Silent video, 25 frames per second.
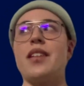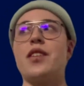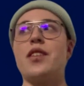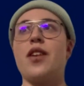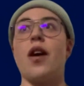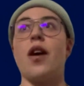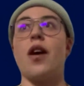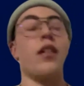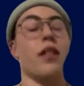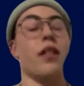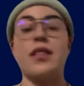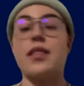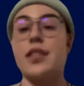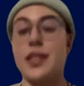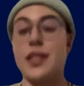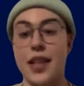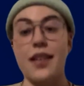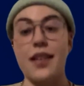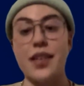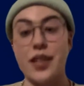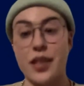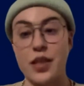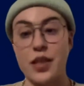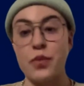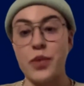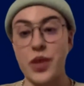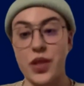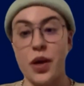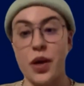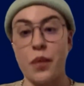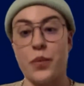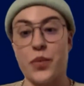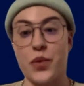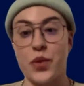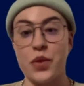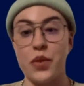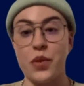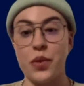hurdles that need to be
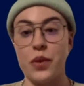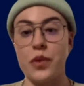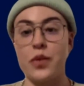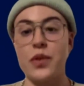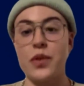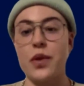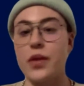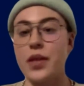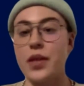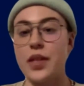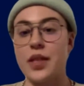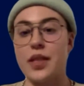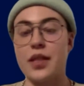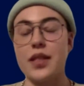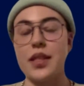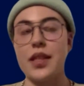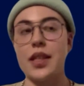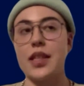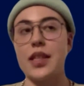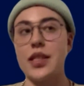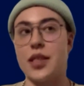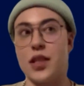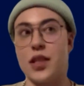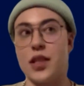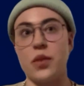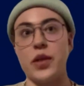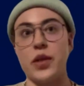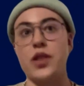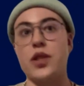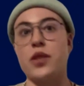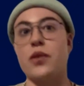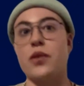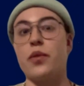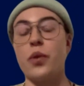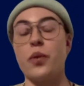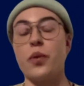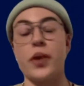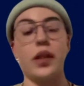jumped through. So this is a
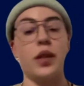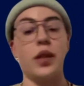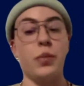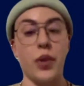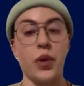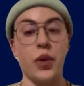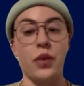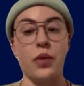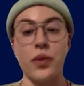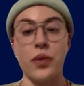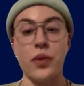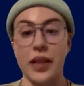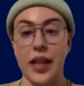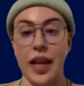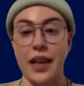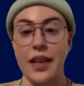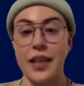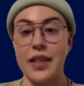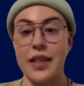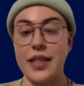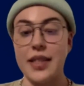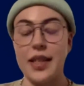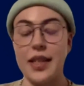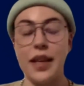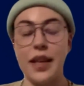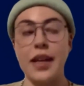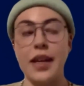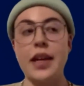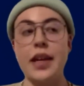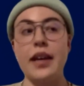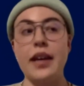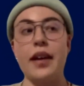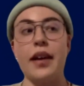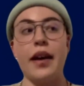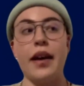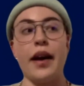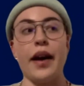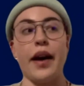continuation of a really beautiful legacy.
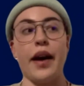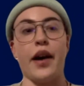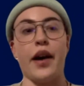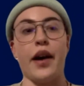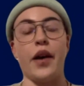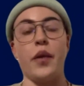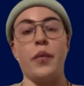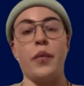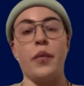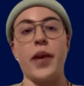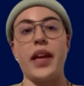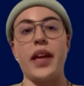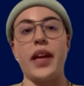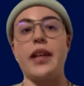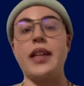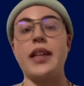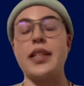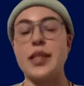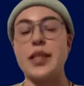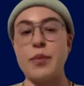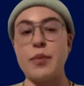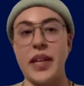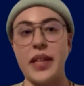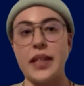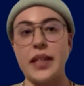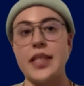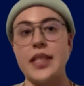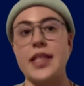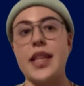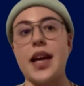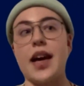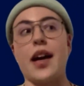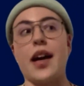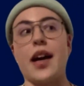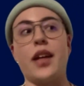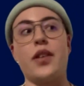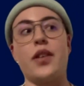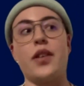And it is a space
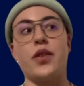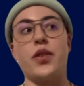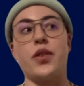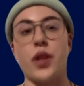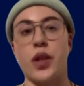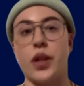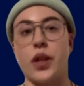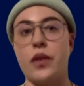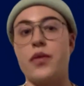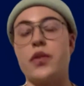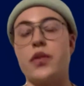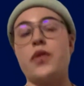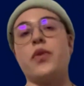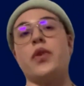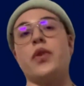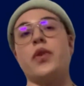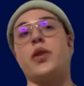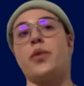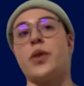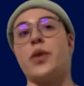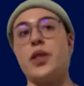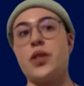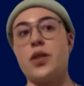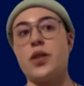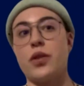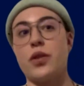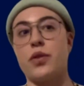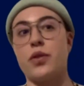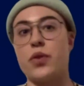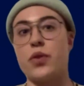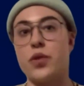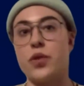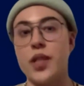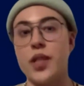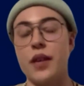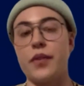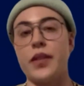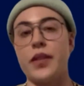that serves for the regional
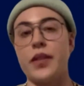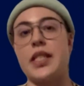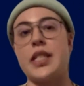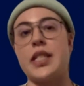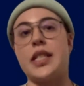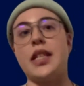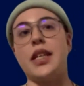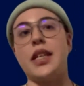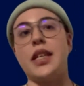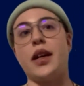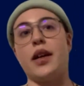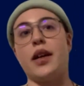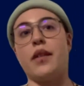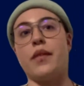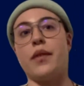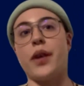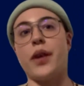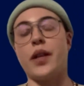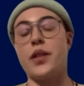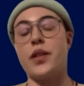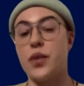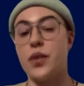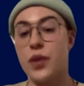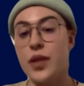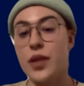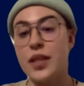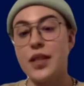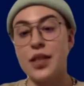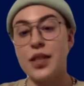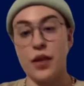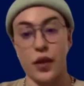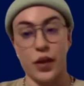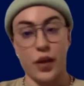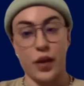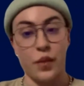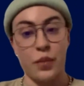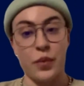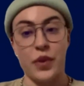food sovereignty of our students and
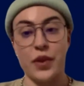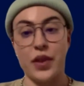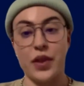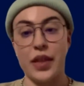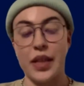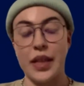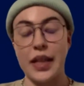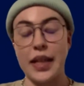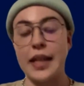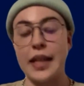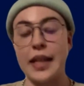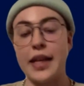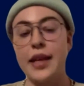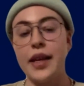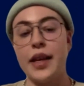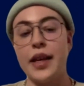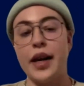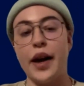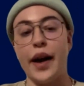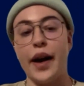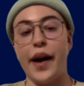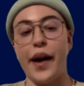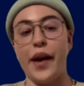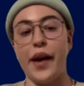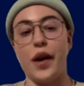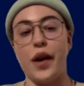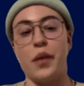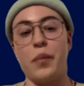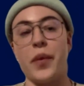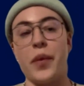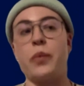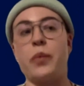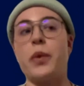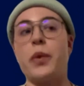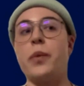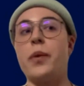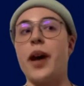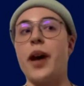our community.
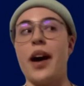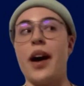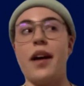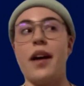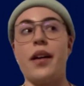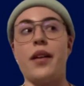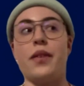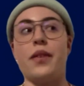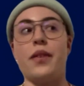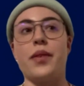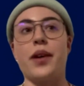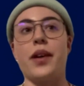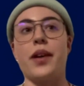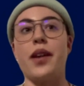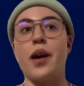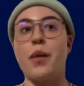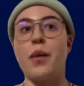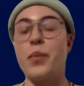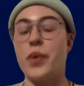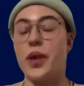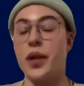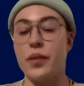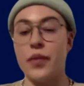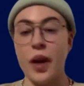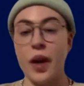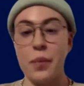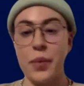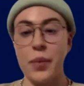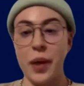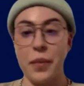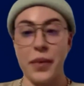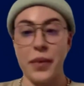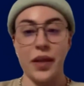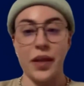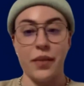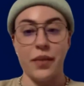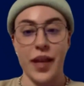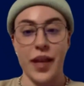And we will have a number of
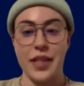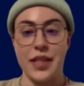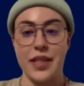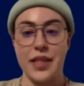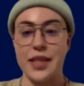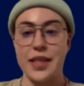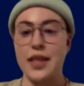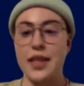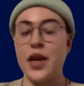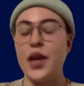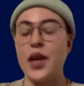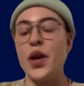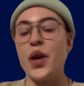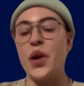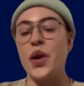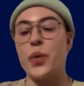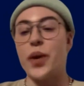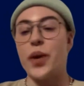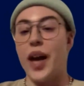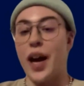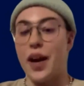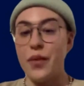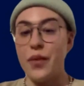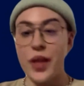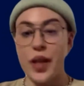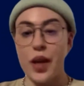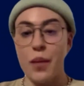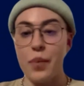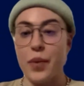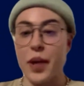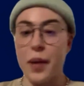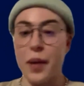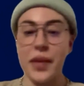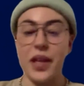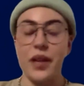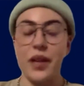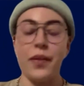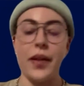upcoming events. We have an
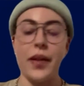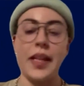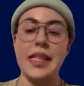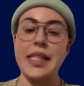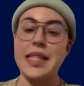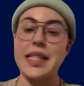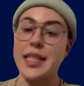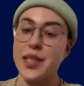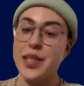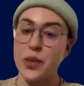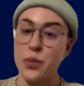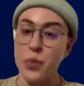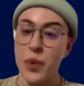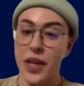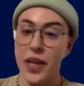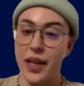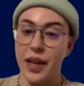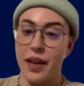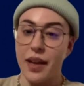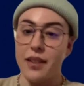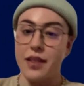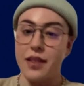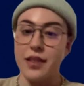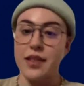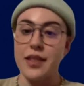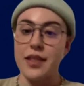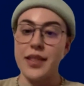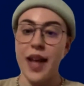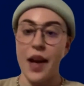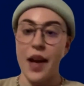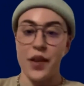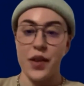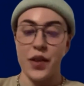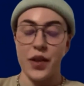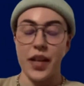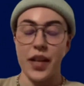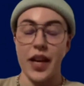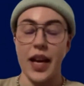upcoming event this weekend,
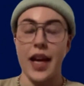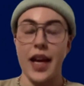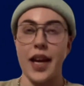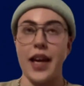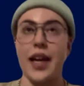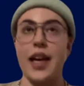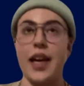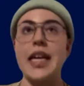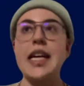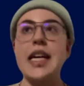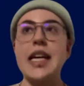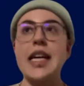Saturday,